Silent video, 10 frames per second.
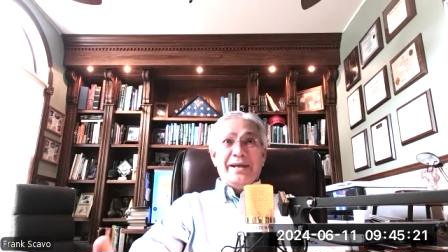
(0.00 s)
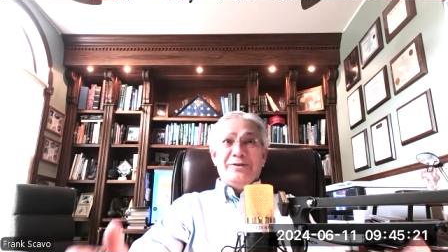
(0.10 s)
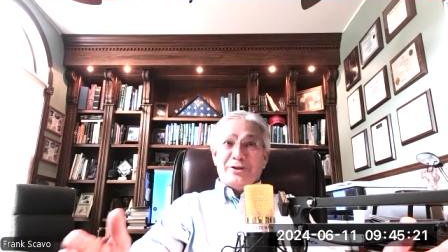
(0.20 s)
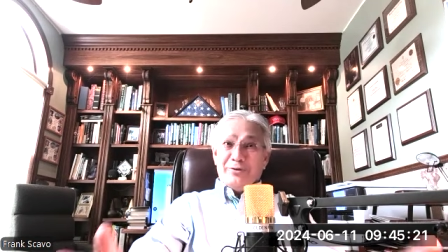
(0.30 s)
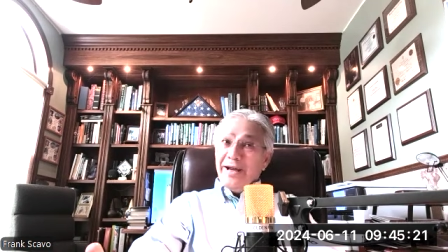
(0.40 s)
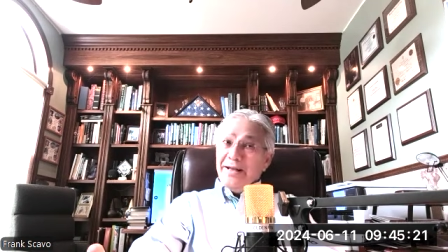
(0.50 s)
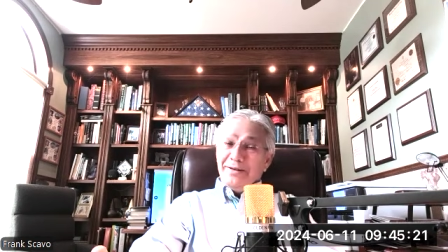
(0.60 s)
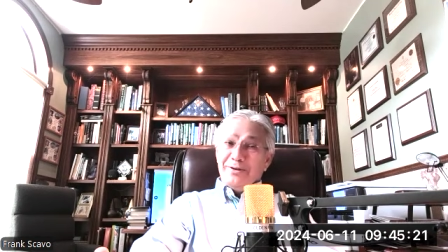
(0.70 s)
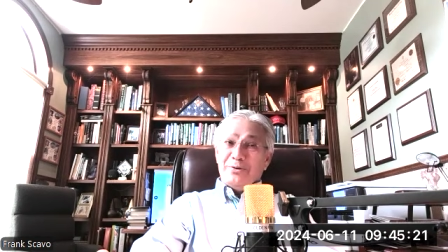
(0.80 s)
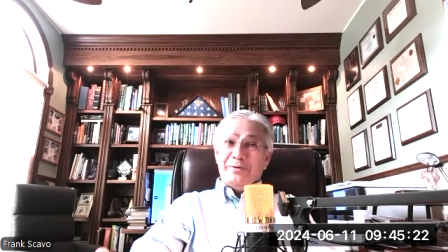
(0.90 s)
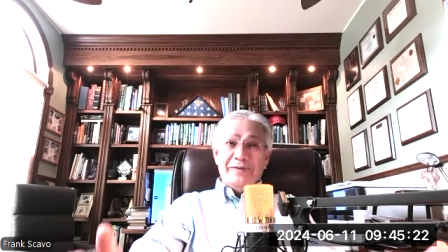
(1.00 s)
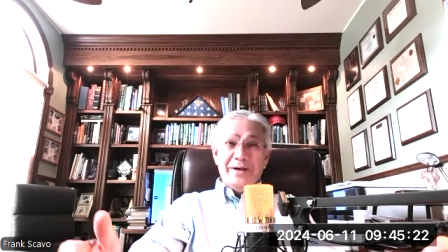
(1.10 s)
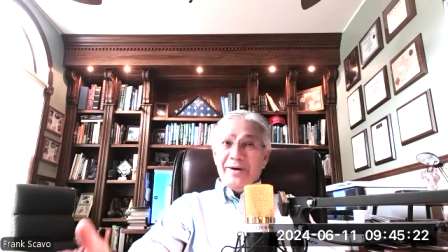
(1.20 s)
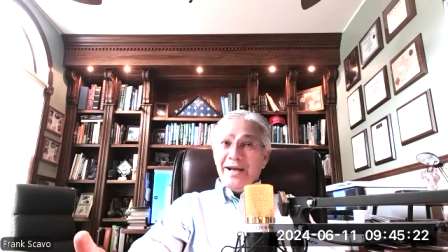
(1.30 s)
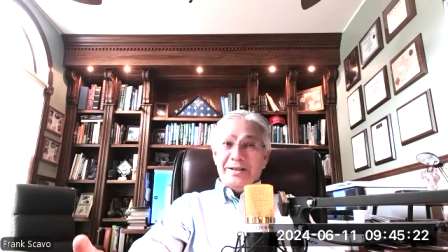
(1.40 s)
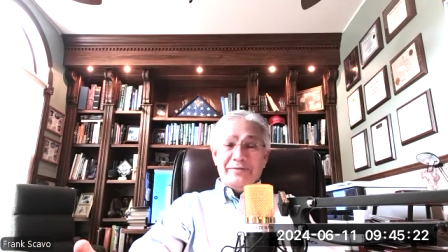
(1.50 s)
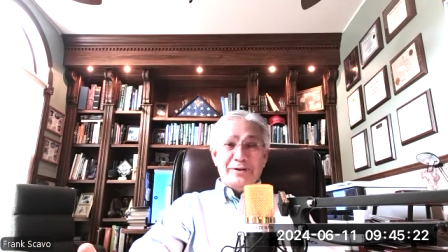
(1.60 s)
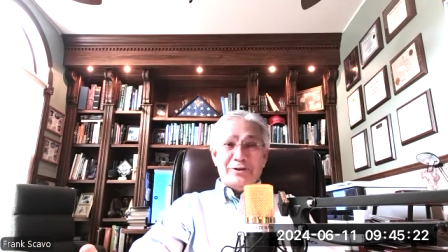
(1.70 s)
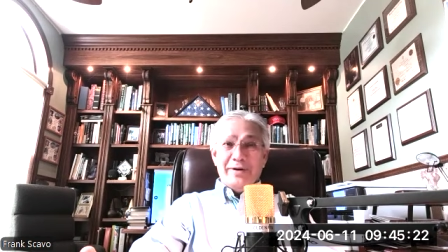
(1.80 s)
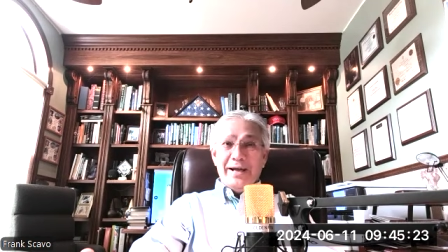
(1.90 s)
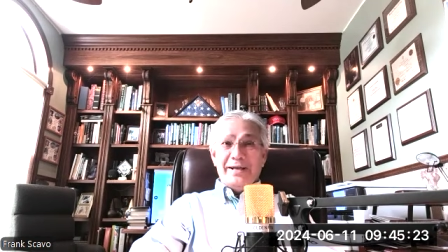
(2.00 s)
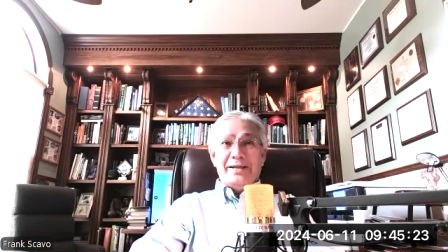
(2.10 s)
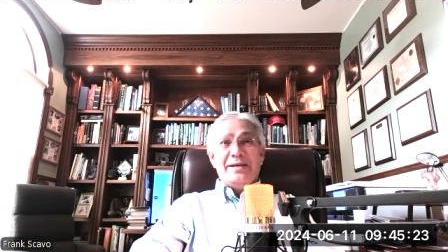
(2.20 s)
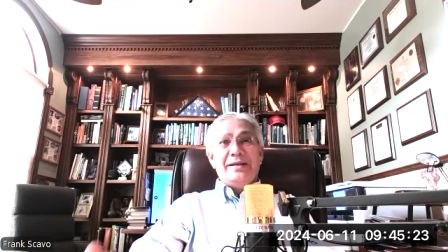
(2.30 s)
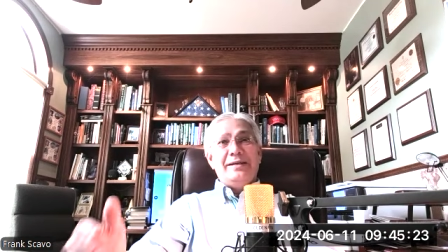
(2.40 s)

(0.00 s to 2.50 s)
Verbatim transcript: in Scranton. So if they're active in Scranton,